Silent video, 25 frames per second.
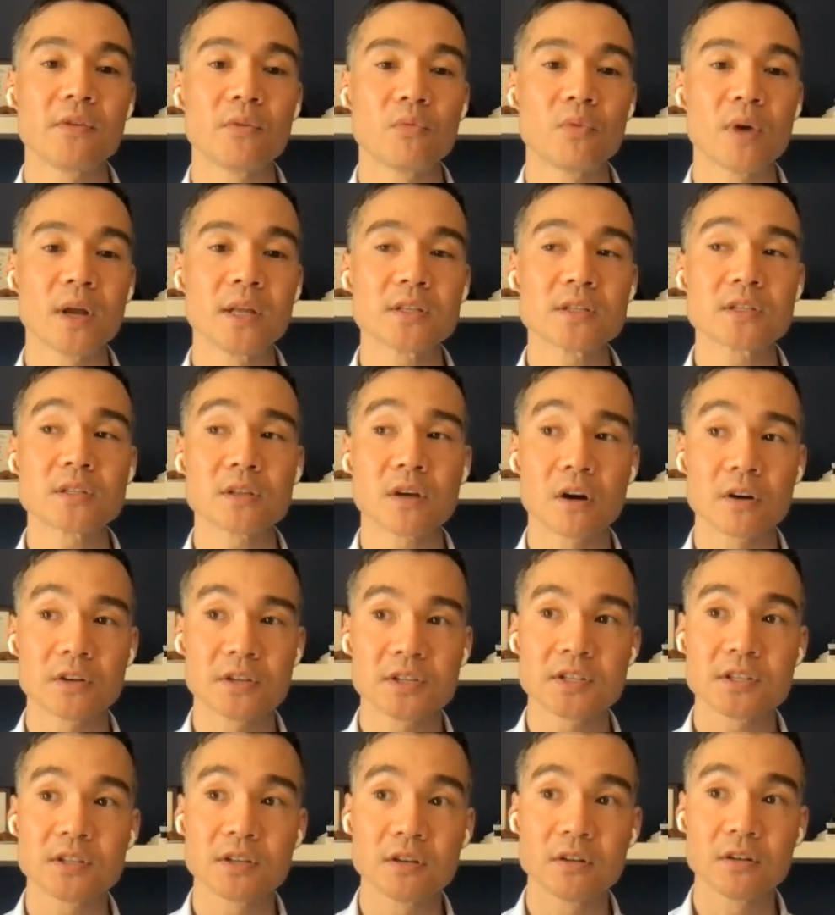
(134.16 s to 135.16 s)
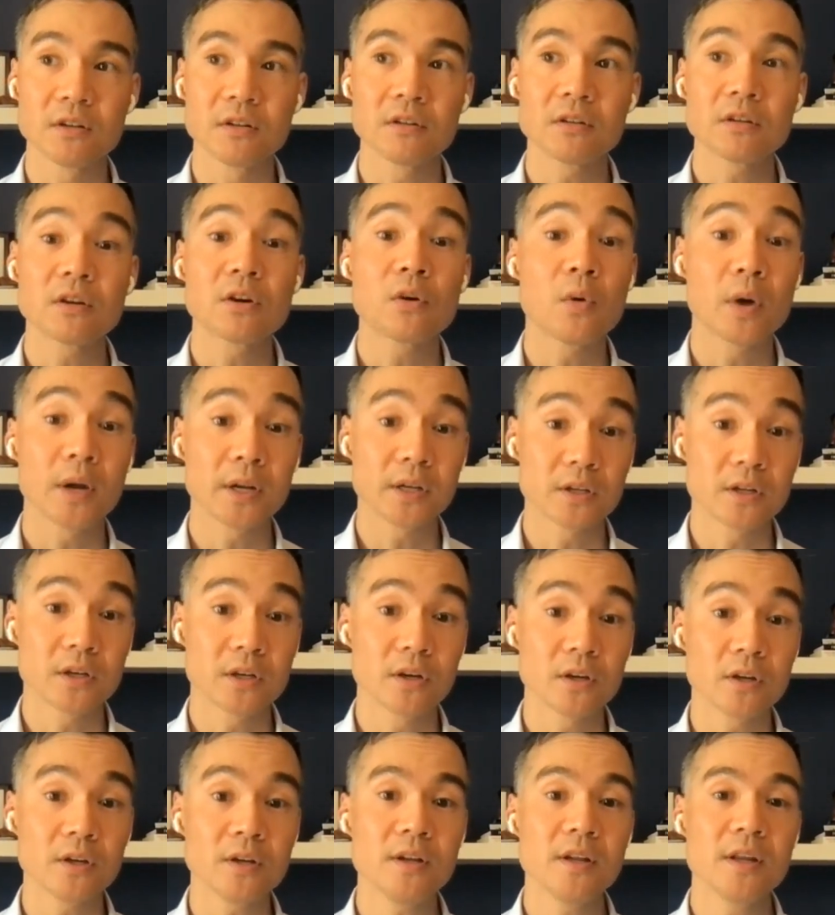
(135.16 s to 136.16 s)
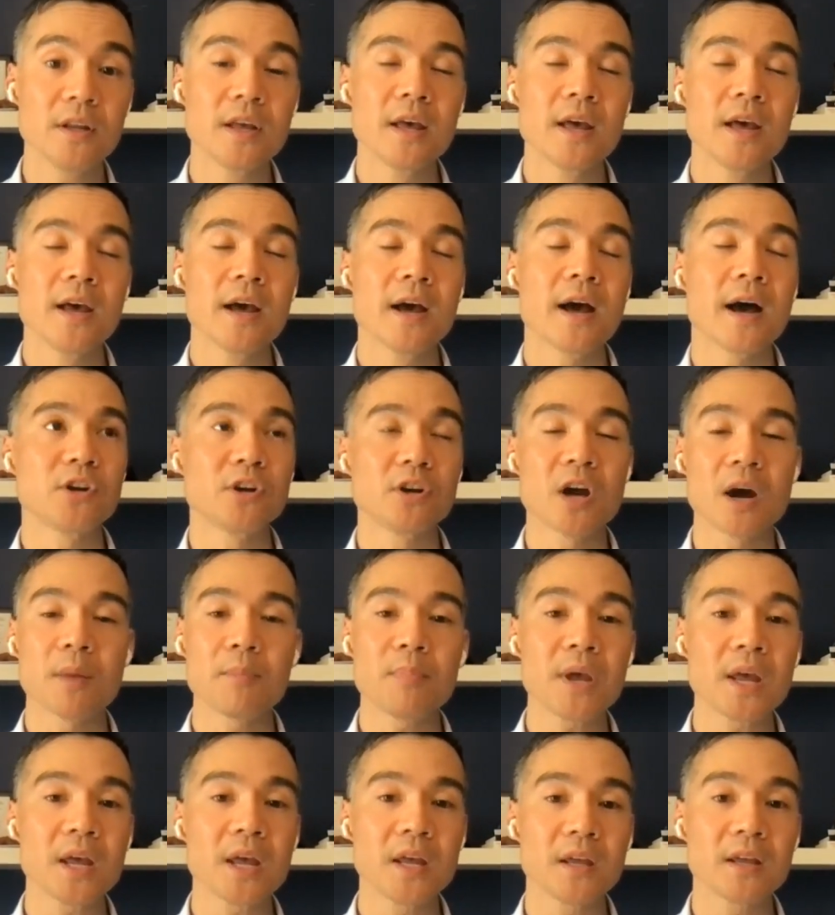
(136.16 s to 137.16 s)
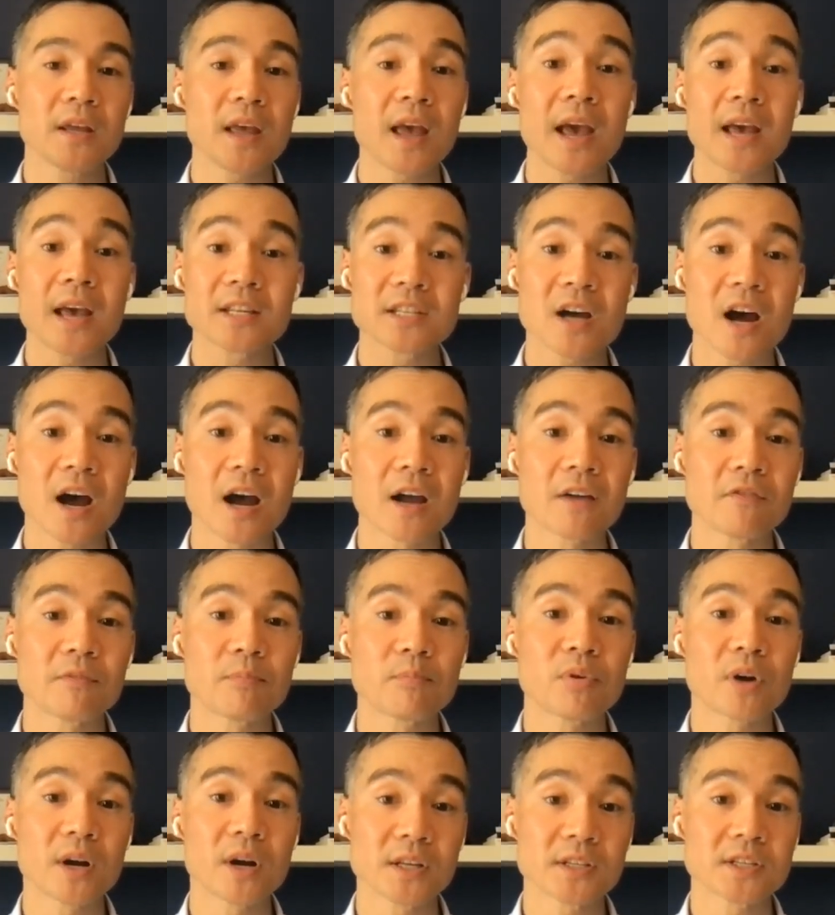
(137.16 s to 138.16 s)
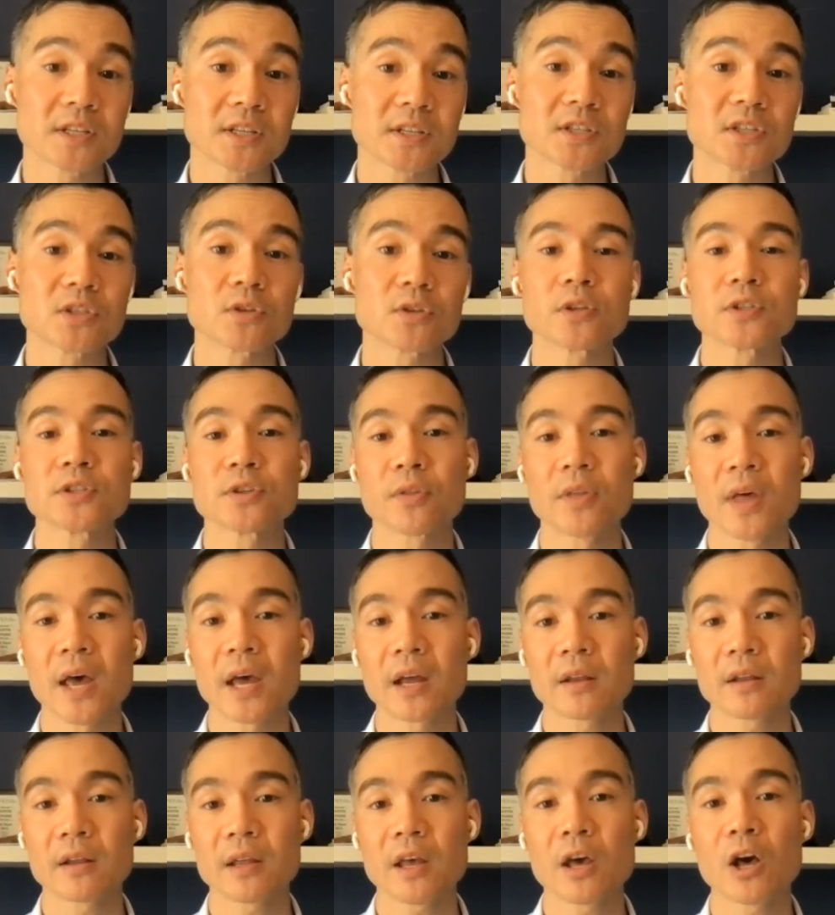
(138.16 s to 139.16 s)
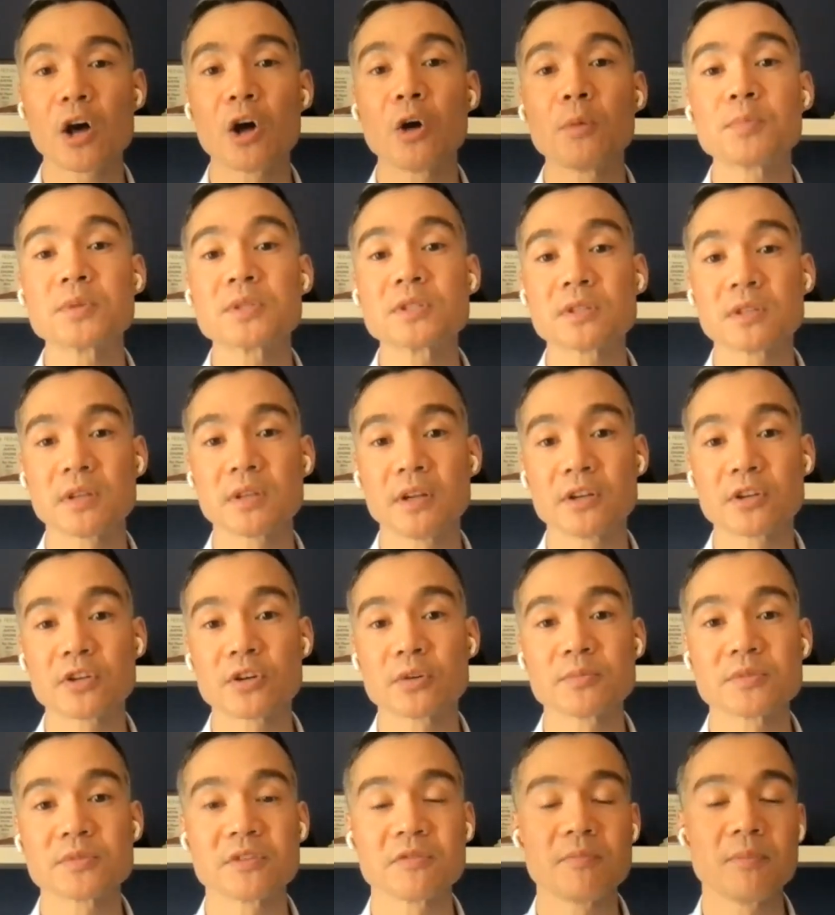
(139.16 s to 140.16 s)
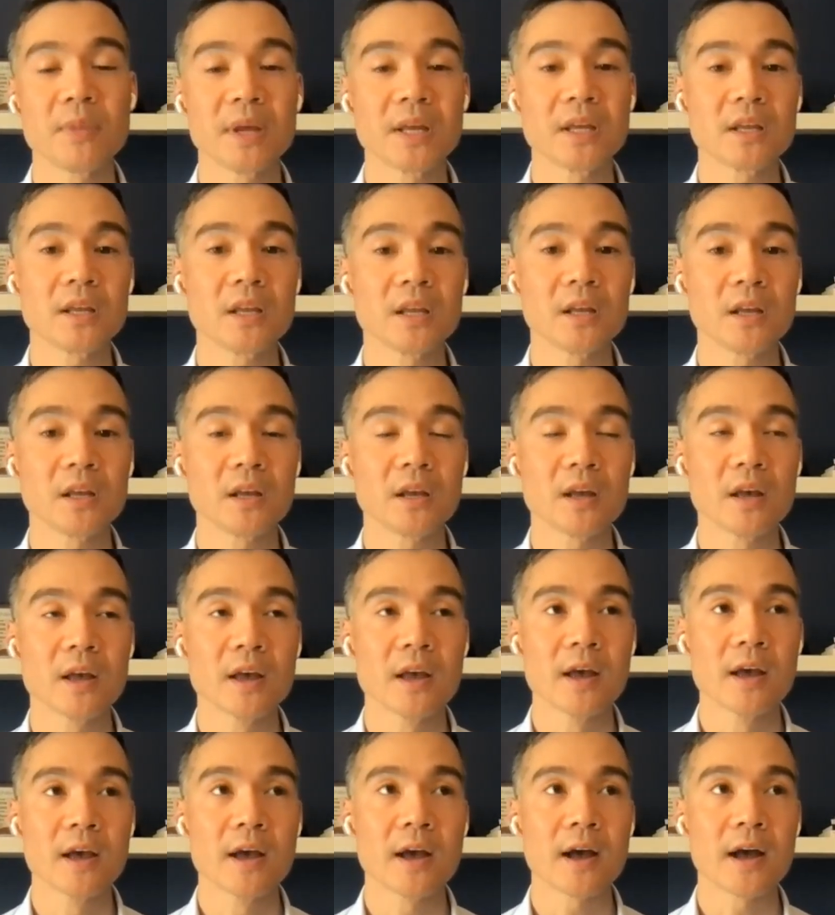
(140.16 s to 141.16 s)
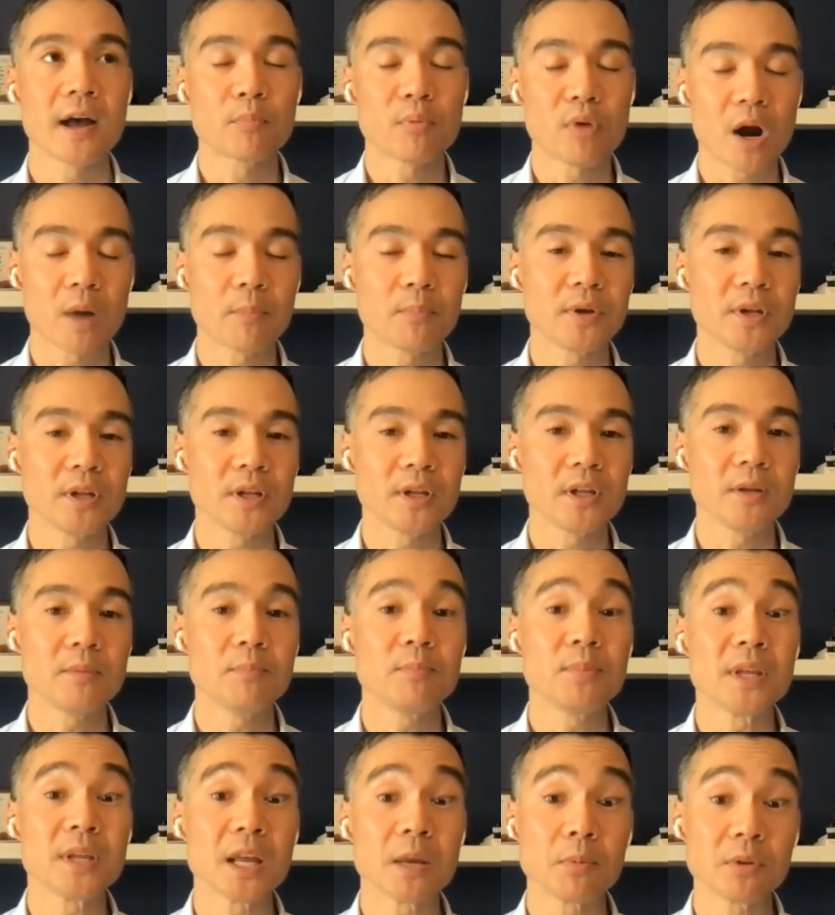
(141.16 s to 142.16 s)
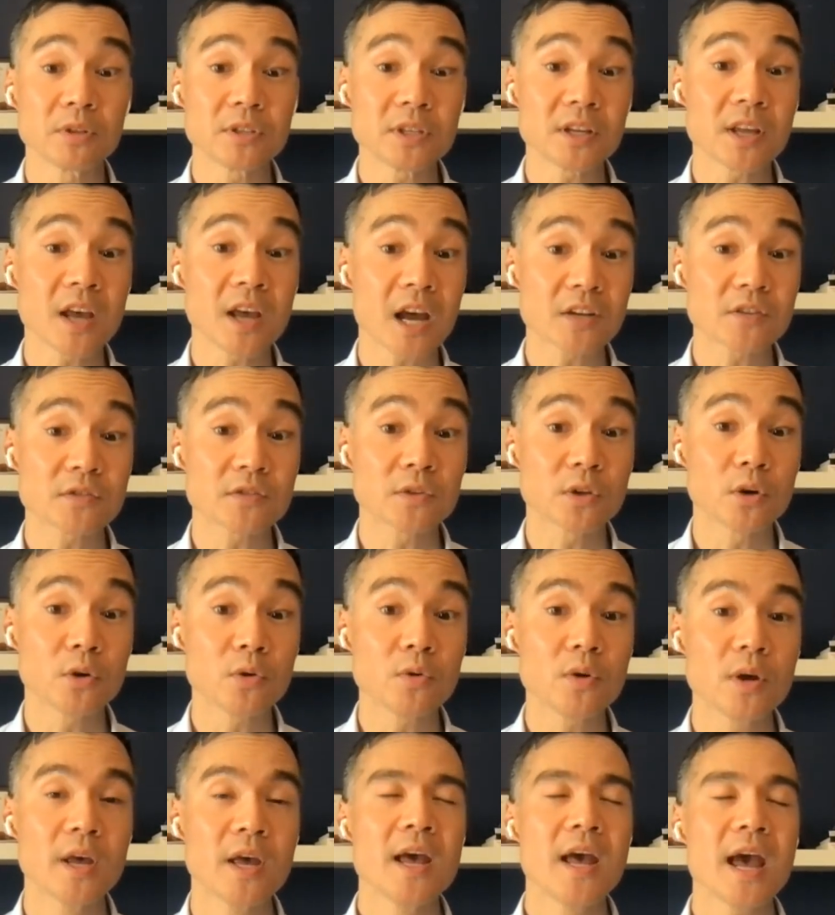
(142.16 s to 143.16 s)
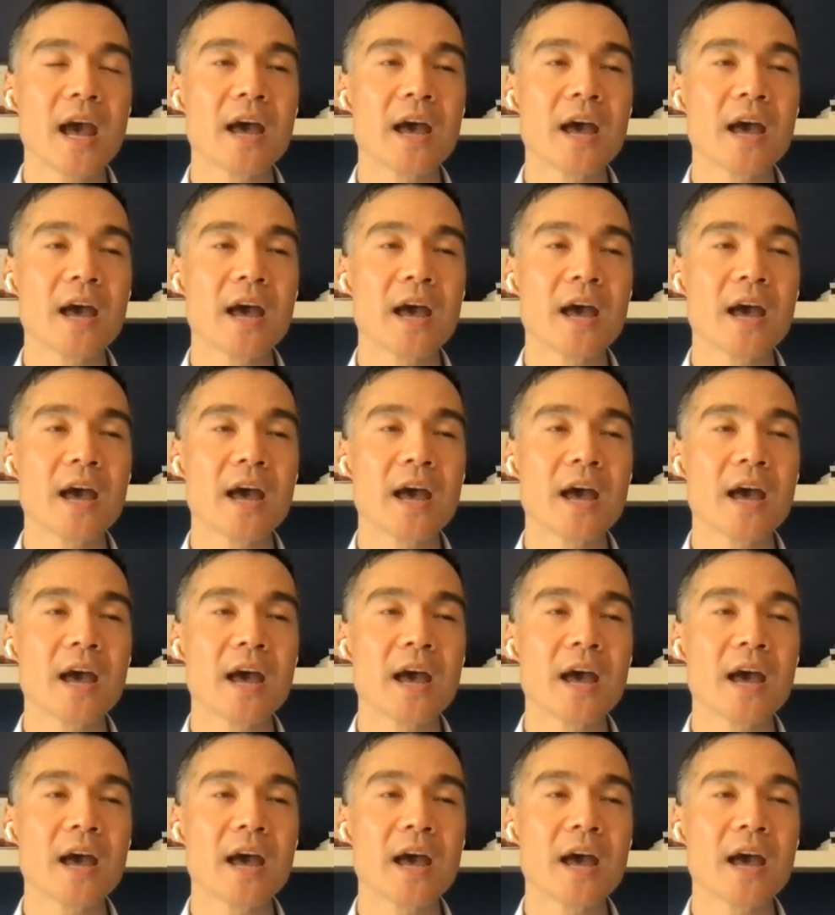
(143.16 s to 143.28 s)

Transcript: the rents are still quite good and you're not paying as high prices. So that helps in terms of making the property be able to cash flow.